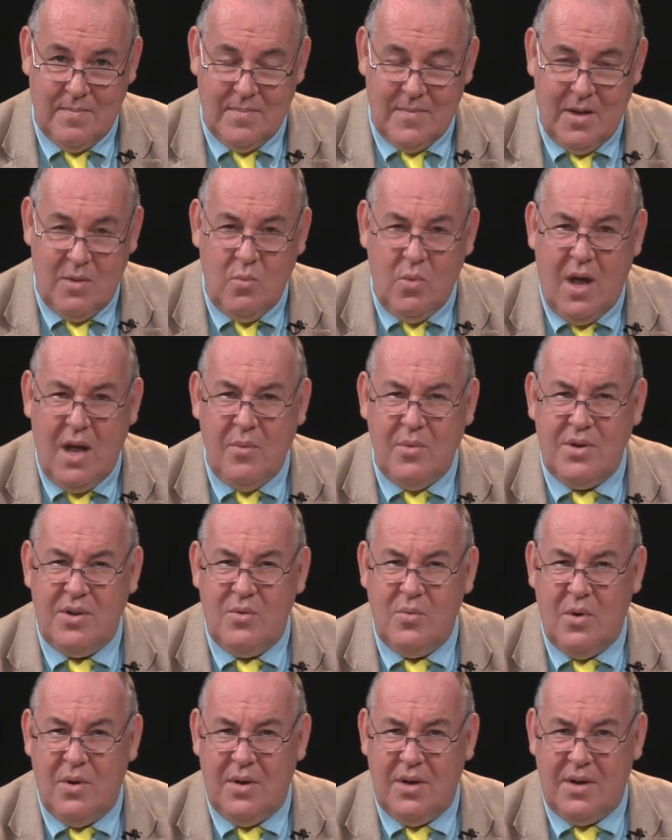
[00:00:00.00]
And why would
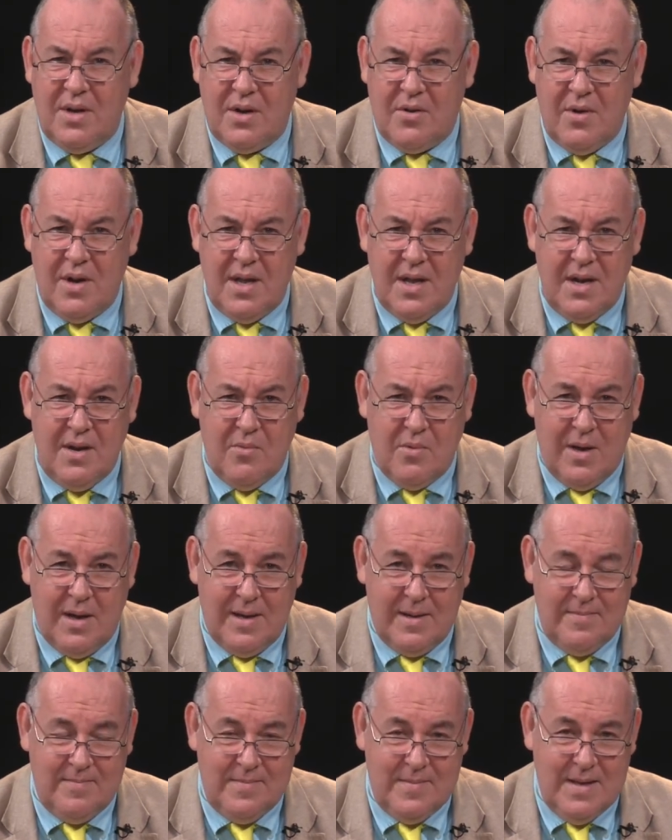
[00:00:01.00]
you want a degree
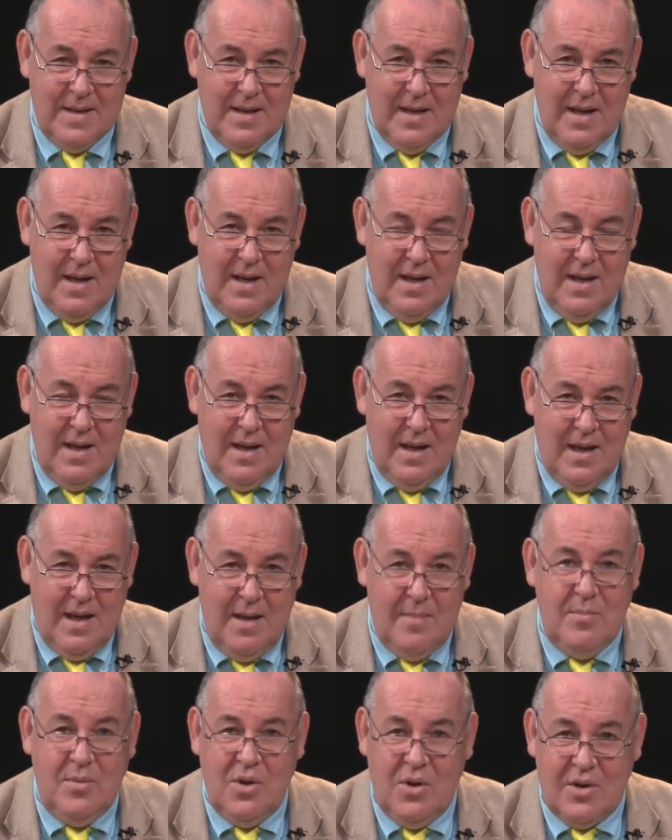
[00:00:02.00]
anyway?
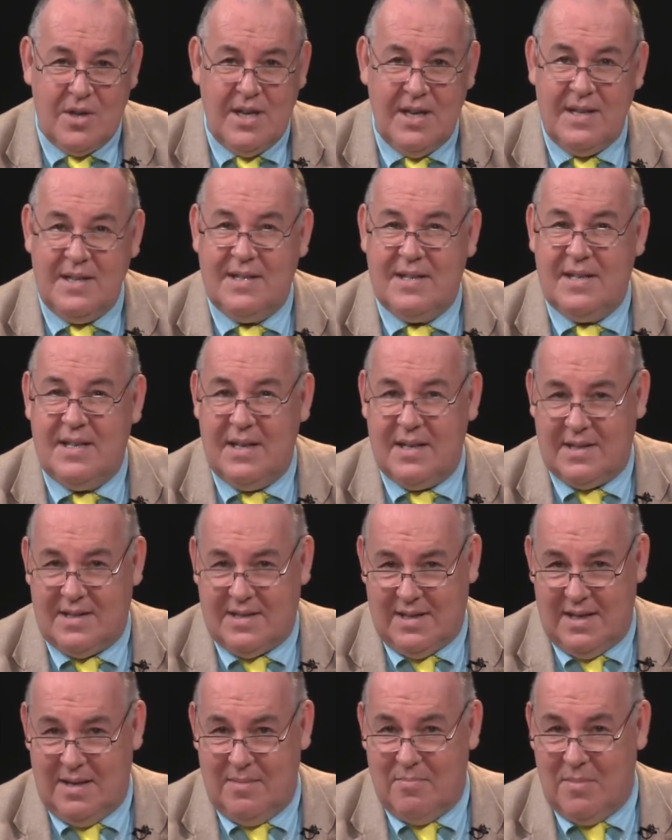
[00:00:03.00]
I'm knocking
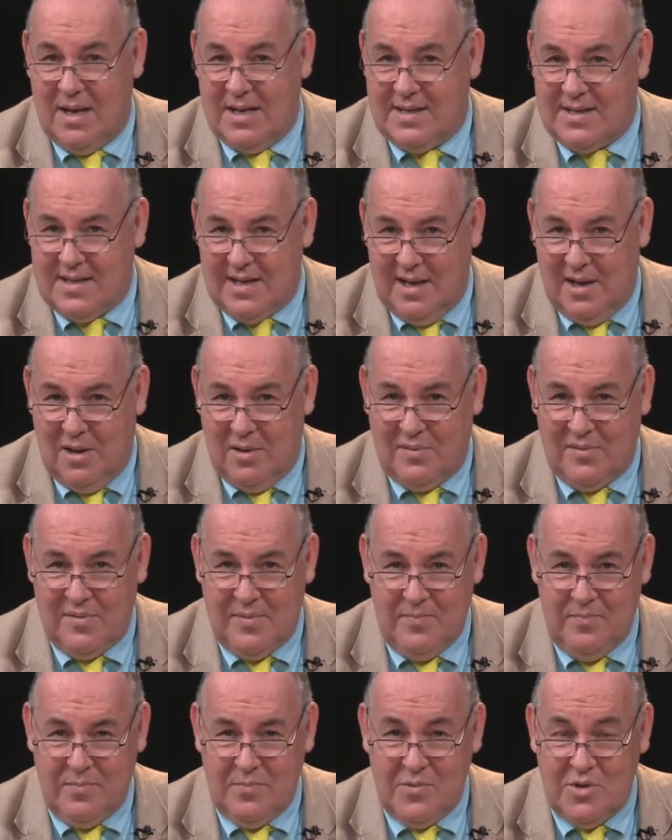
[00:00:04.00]
60 myself.
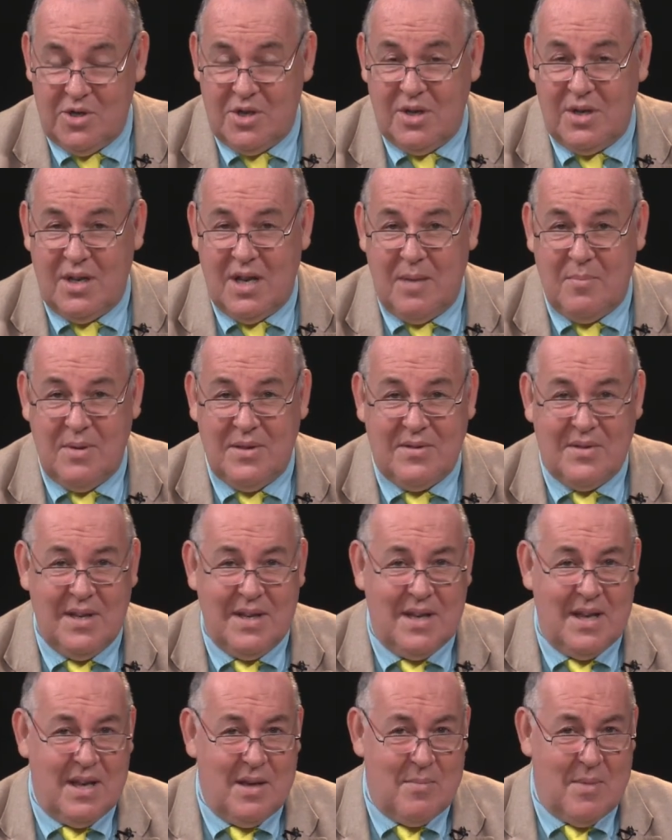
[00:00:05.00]
Shouldn't I be
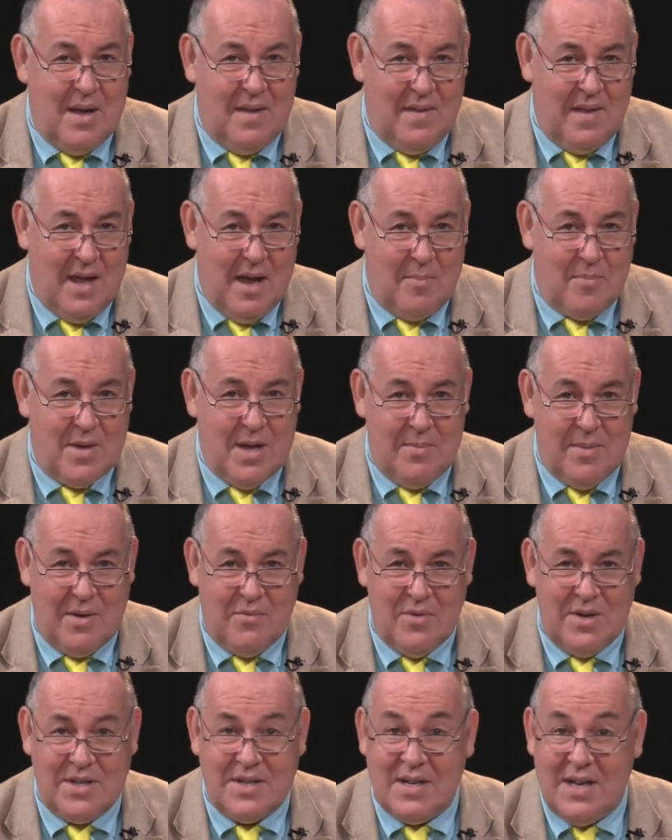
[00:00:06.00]
thinking about the upcoming
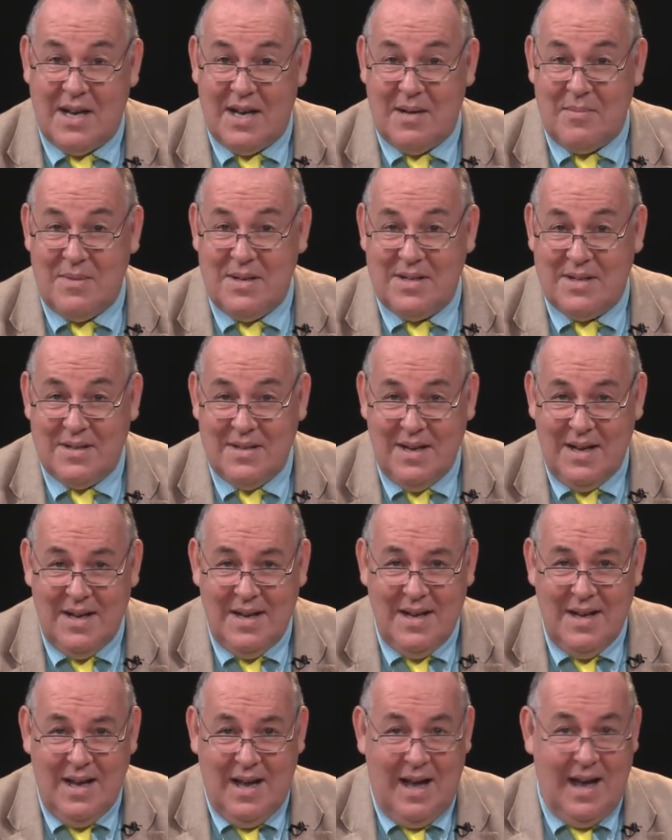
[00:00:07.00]
retirement?
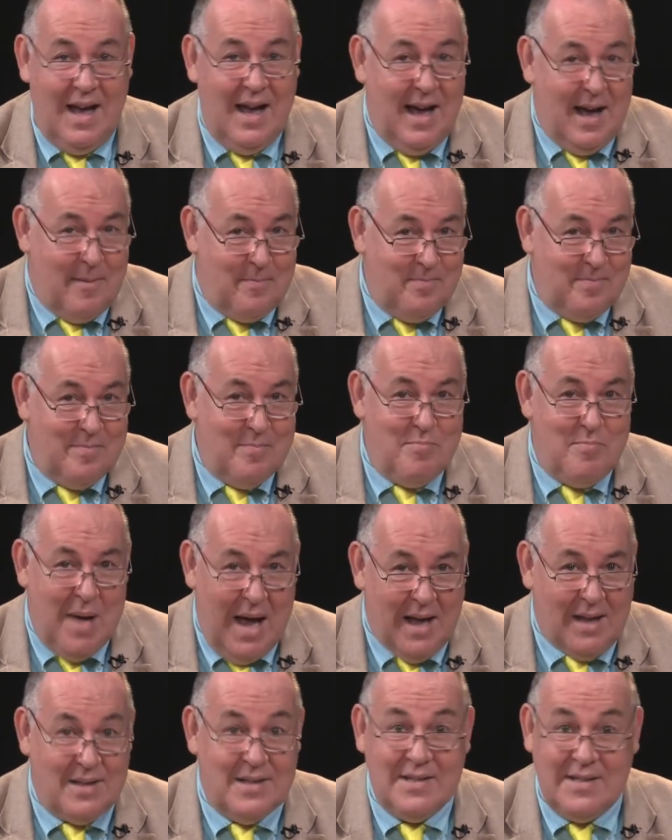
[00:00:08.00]
Aha!
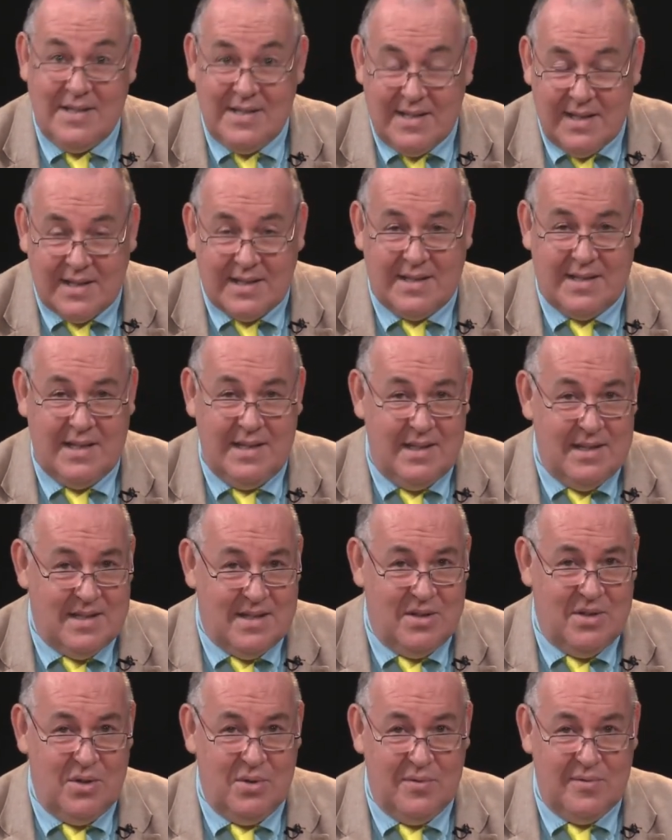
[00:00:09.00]
But 60 is
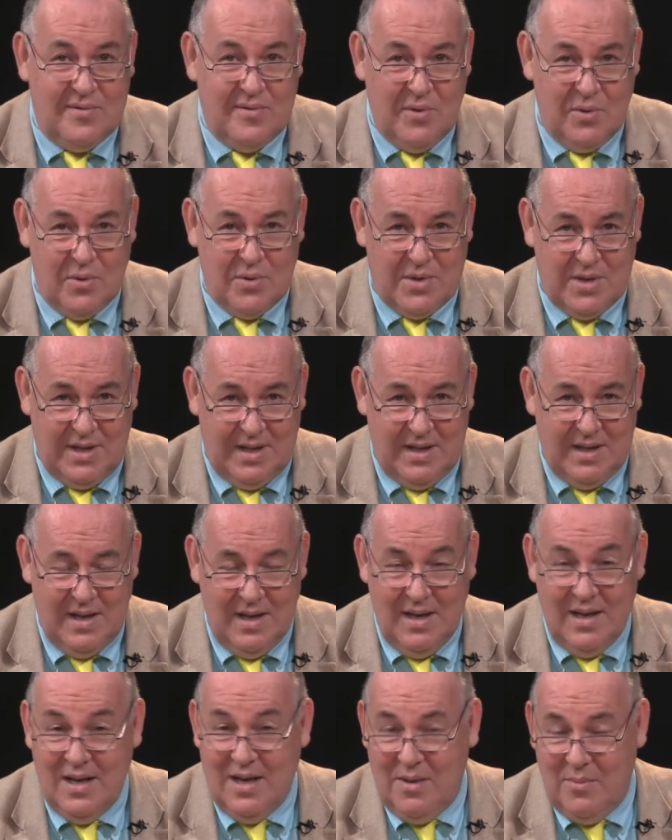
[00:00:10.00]
the new 40,
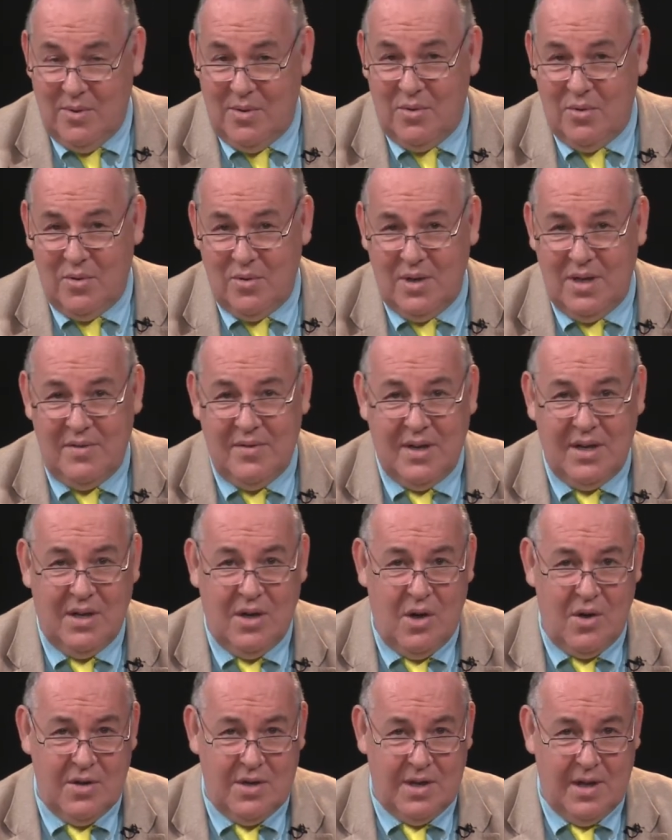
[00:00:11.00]
and we're all living
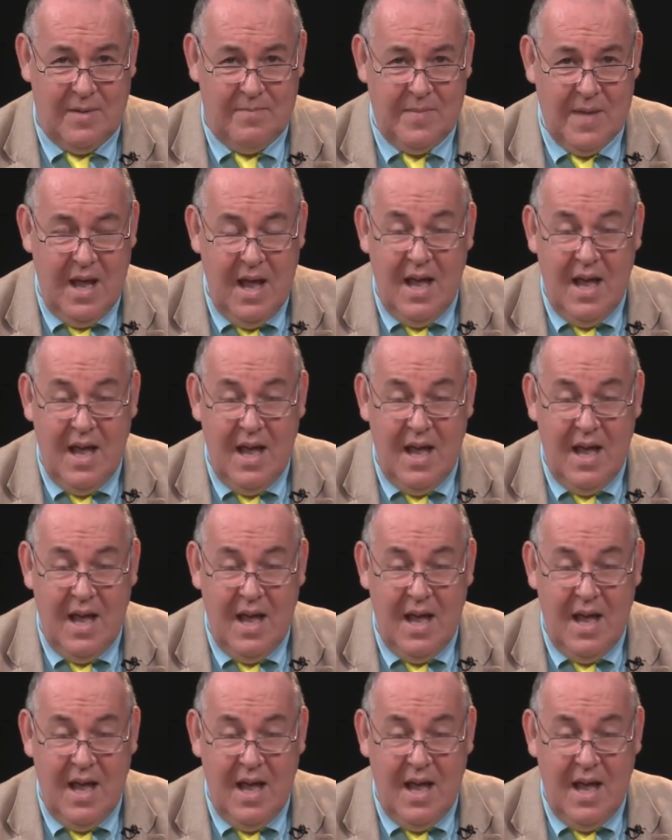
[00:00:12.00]
longer.